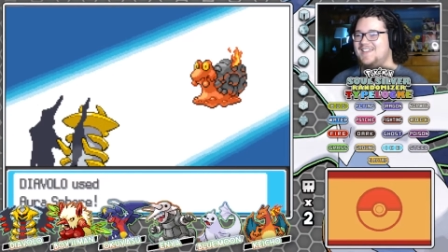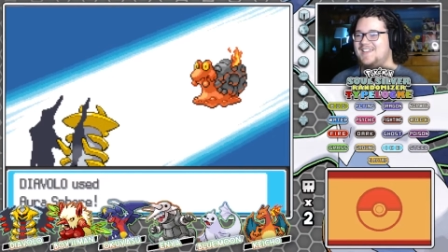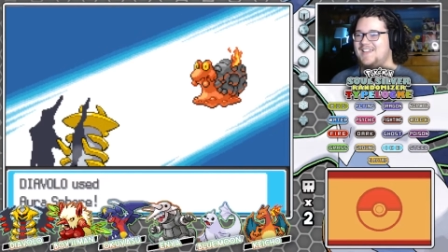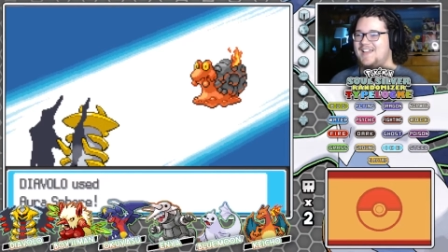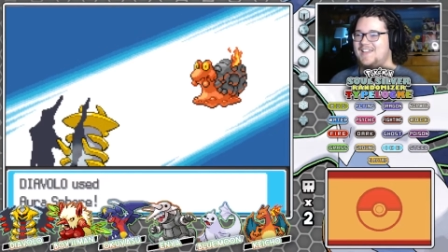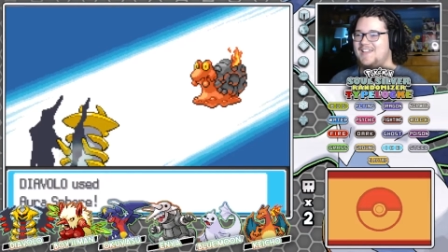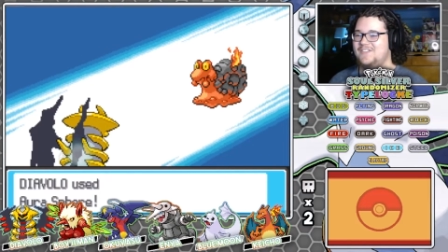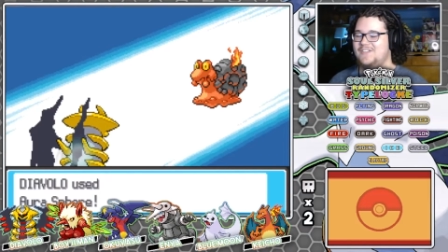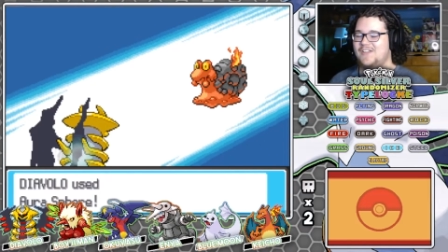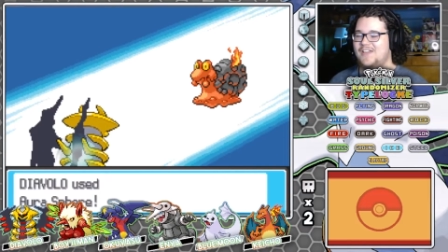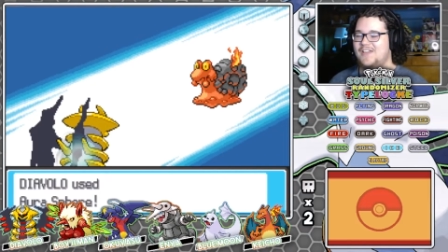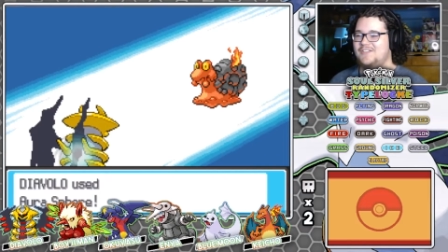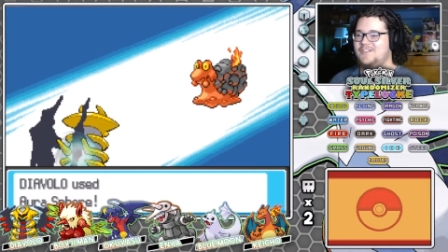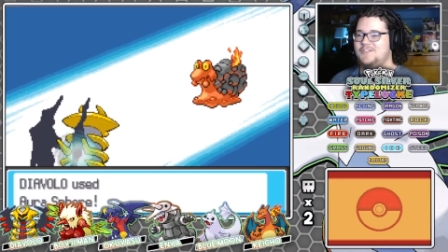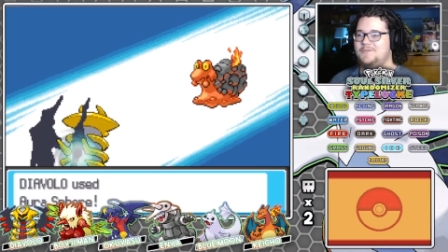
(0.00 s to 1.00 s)
I should
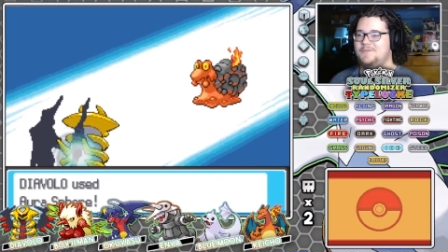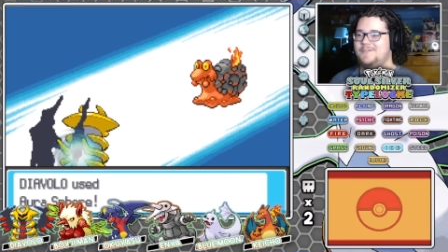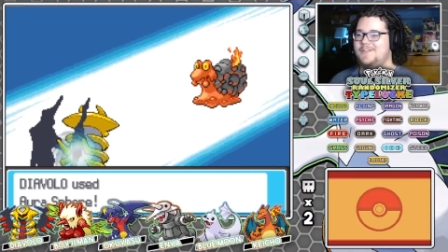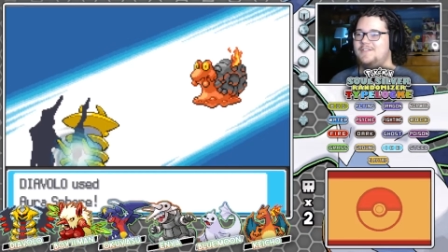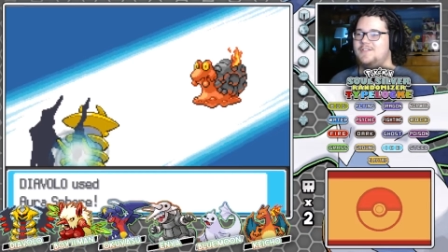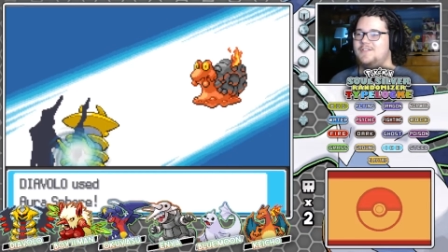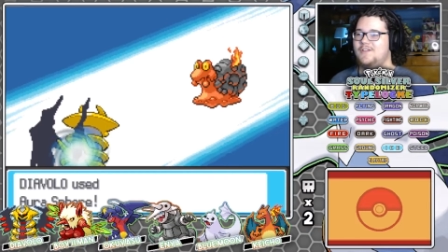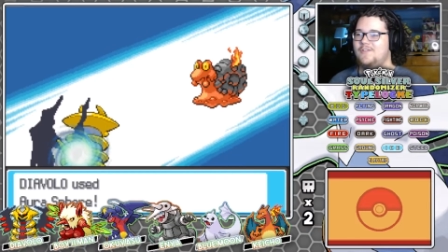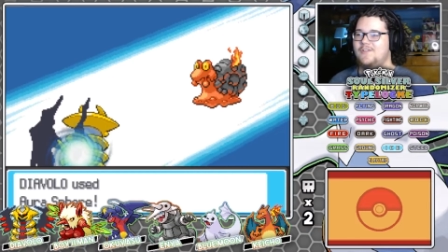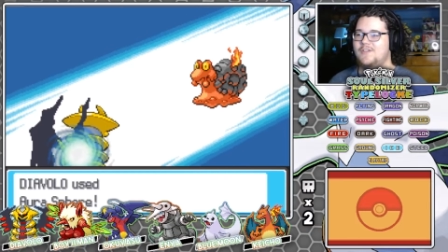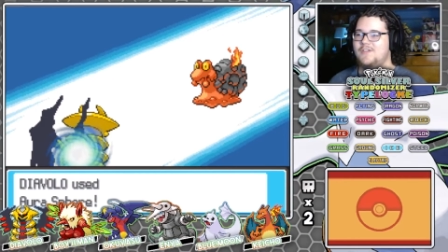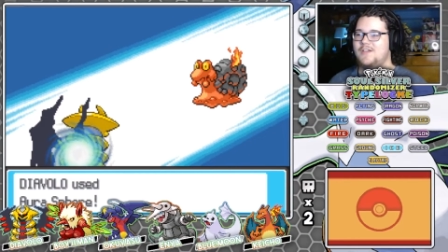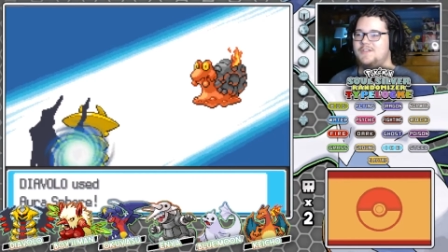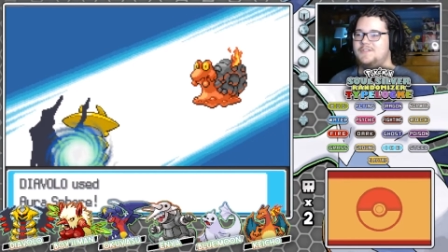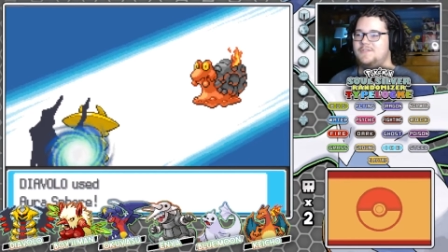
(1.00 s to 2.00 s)
have switched out to
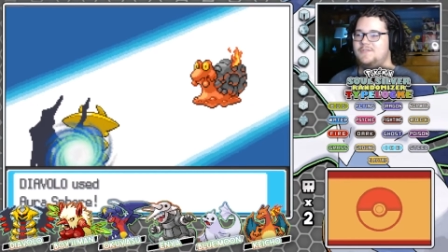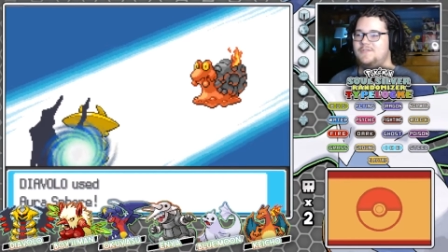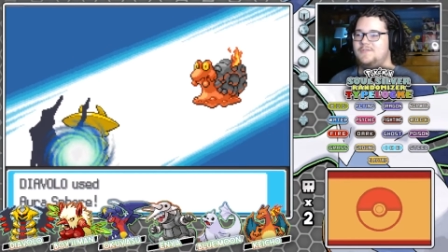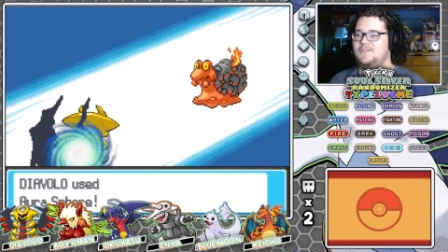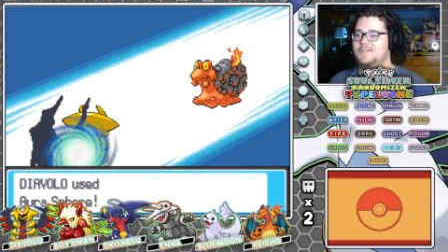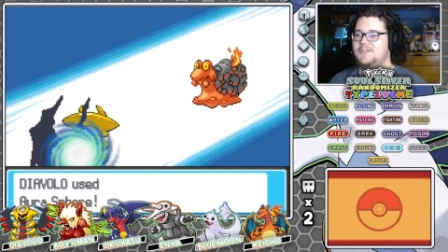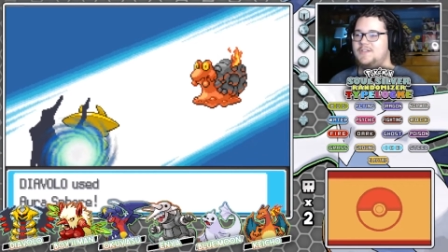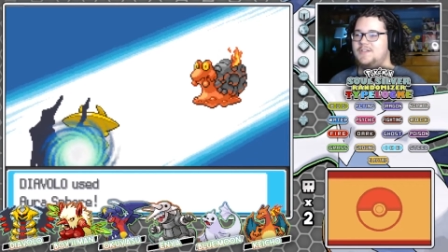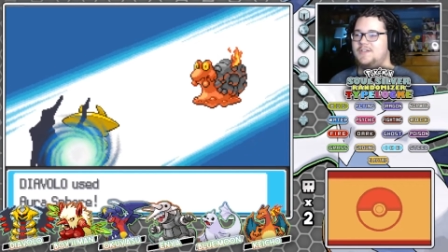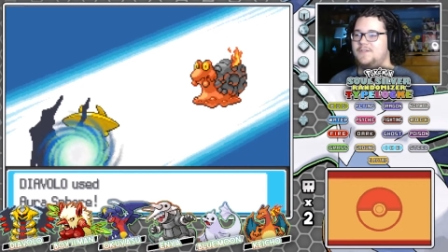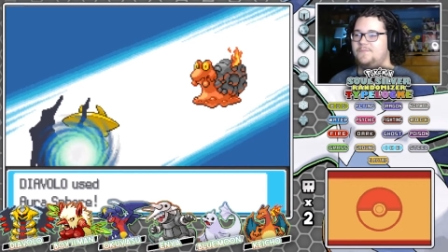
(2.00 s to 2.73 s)
Okuyasu and used Dig.